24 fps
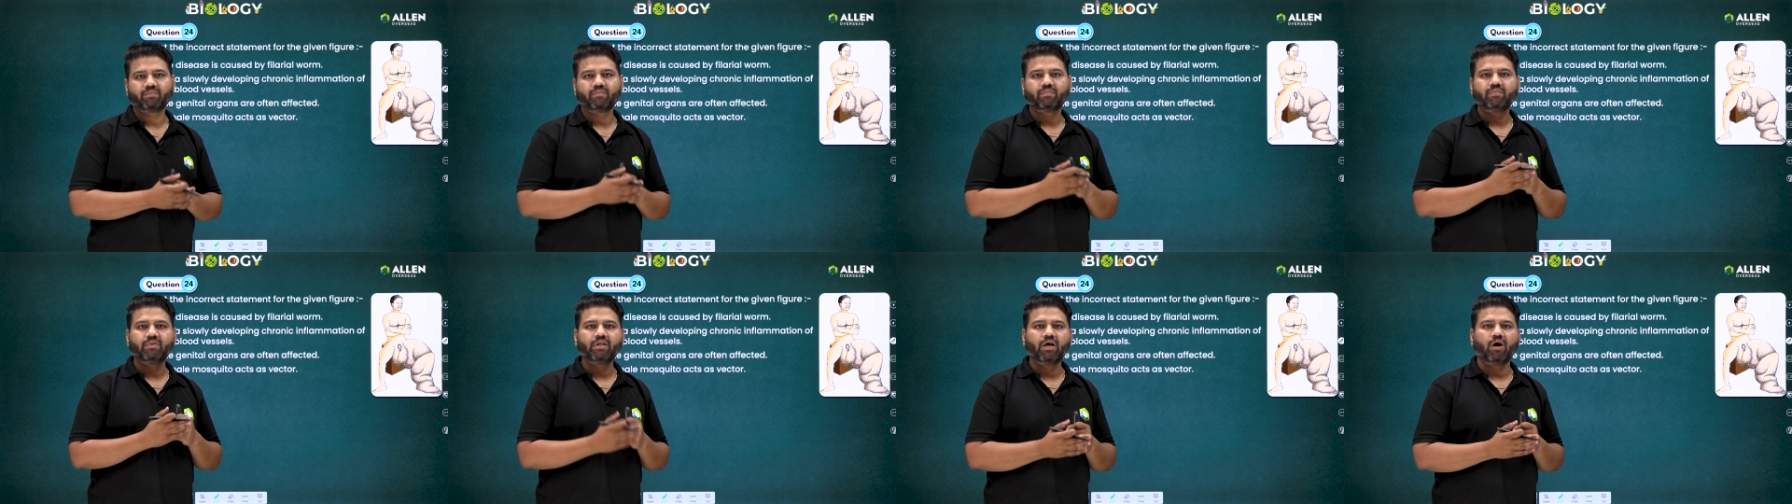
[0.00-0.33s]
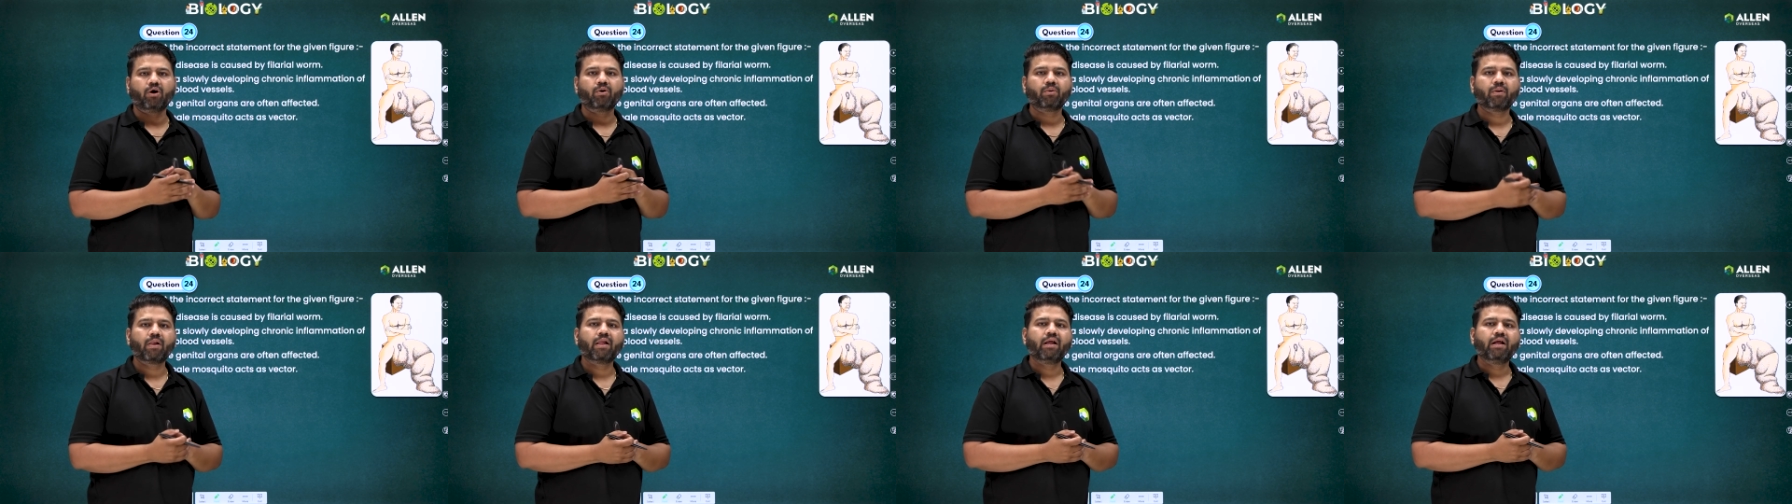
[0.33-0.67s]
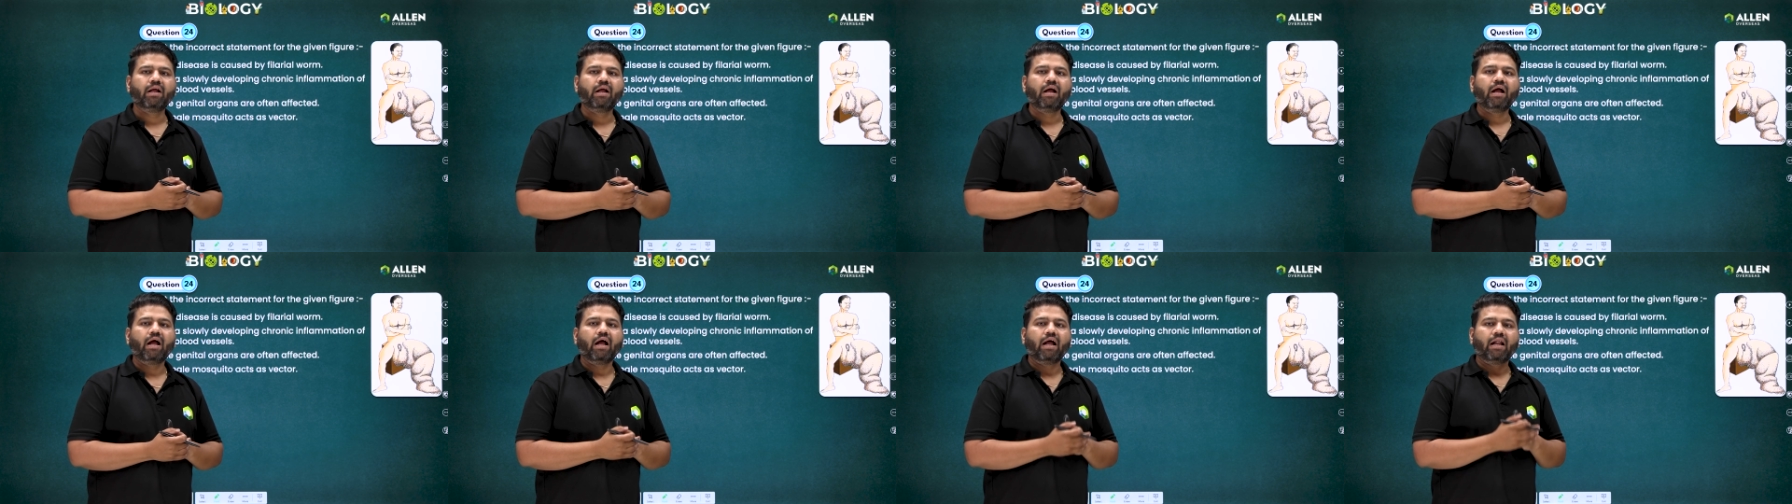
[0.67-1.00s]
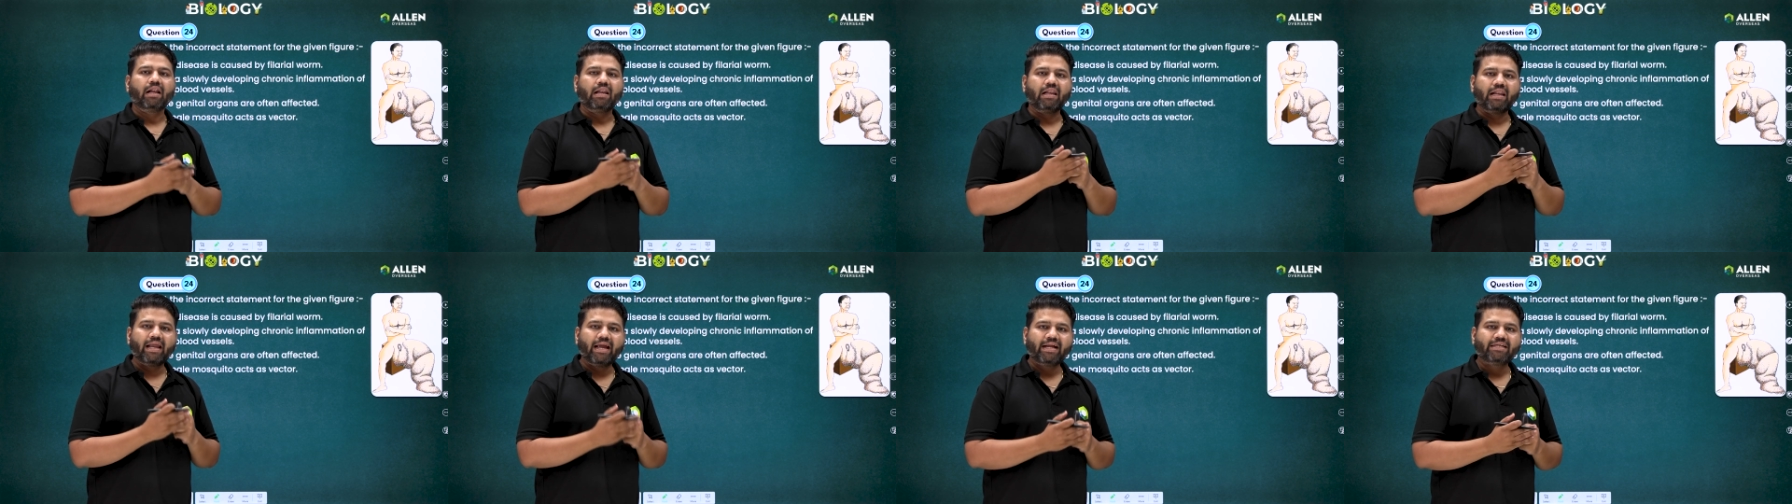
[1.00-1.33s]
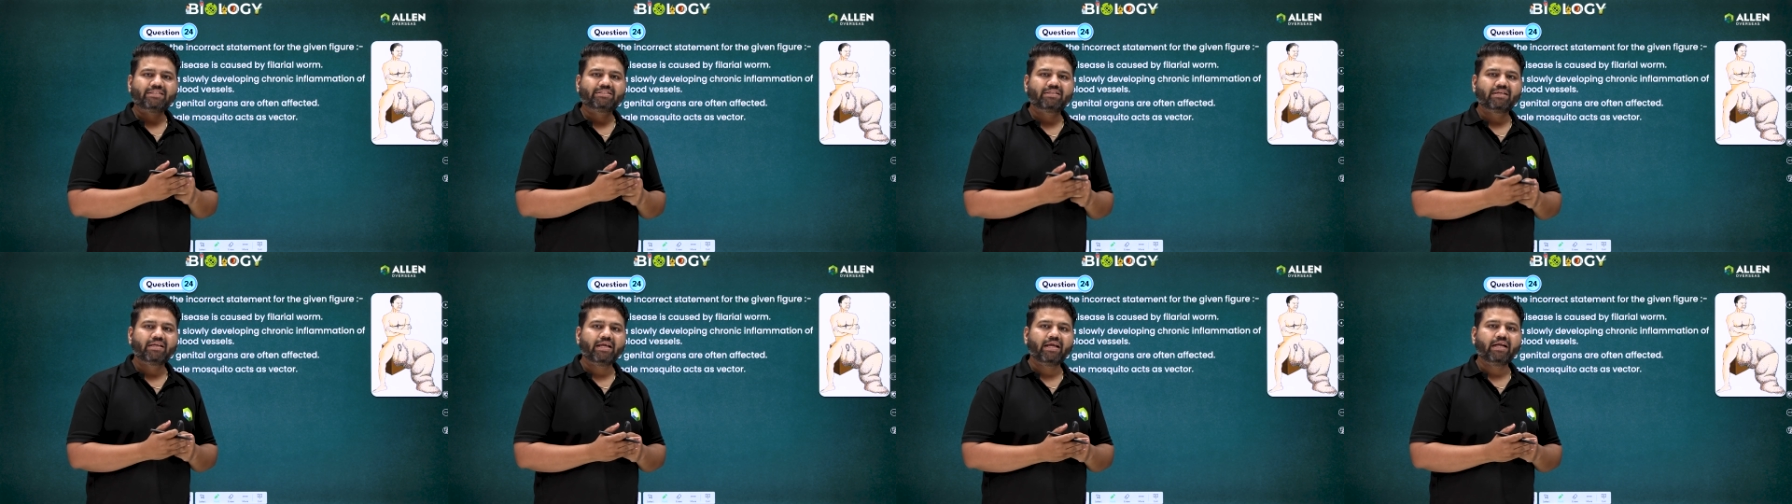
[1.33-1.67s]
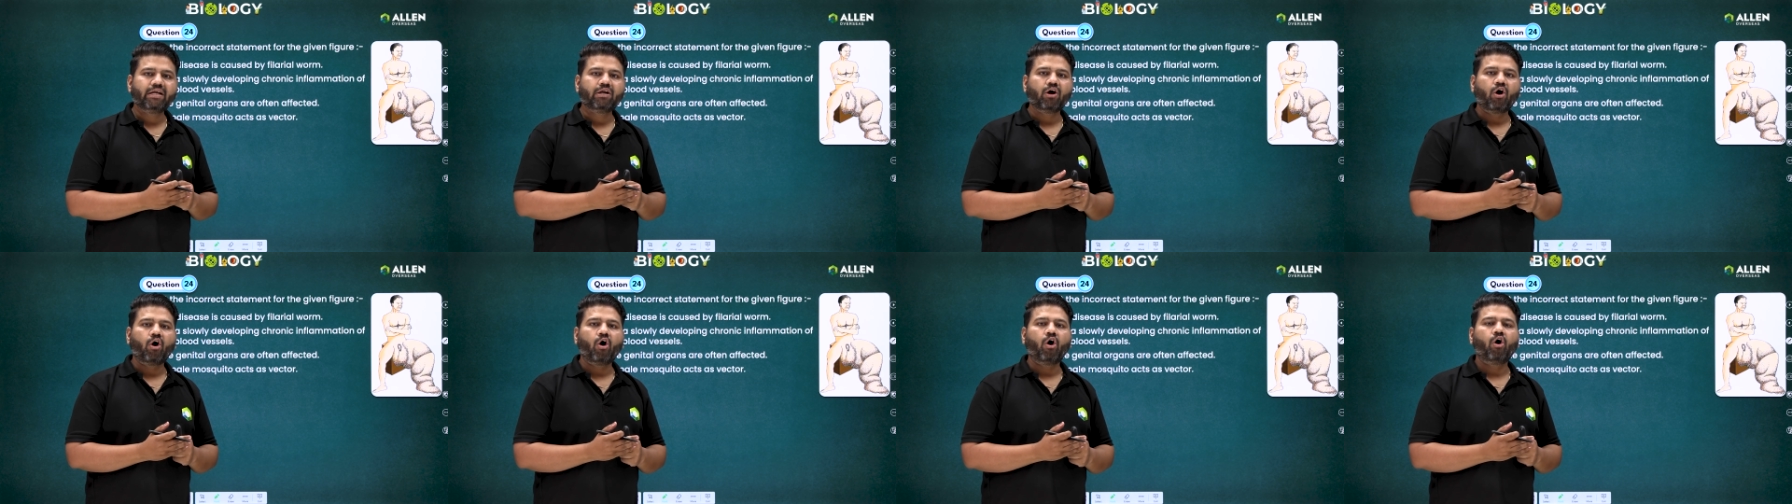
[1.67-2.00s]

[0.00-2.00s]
Now, let's read